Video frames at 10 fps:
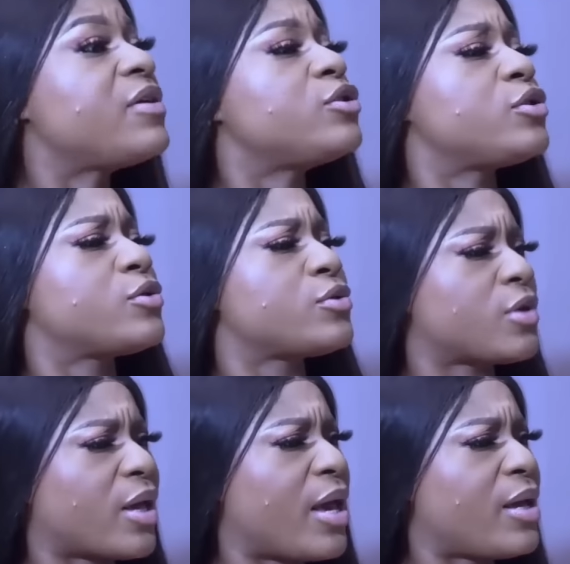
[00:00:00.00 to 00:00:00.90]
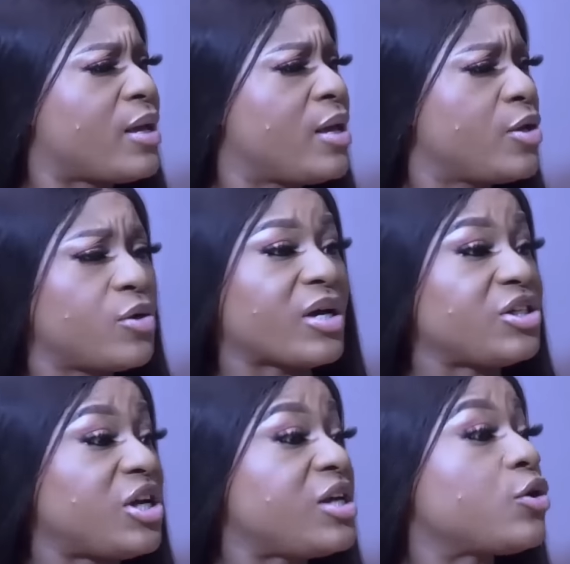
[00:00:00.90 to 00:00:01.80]
have issues, okay? You
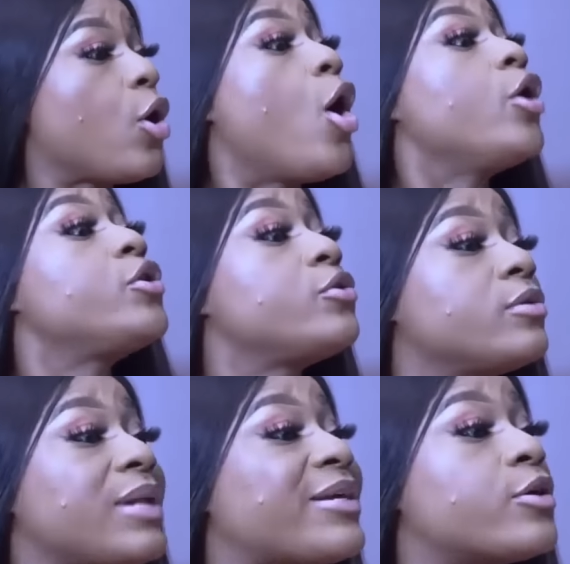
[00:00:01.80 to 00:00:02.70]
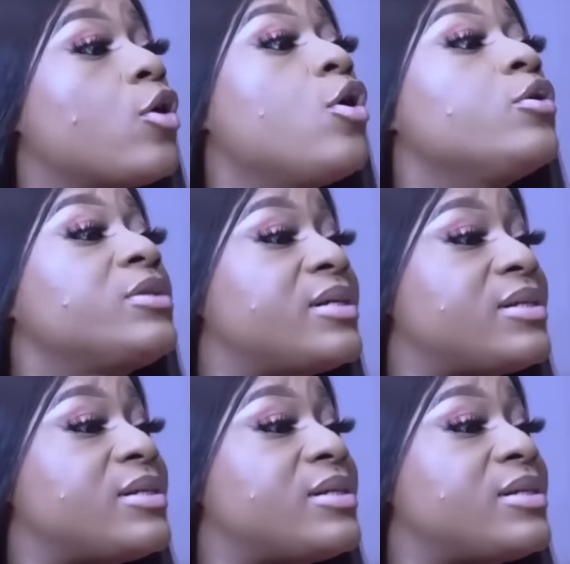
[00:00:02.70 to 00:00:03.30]
can change all you, like you called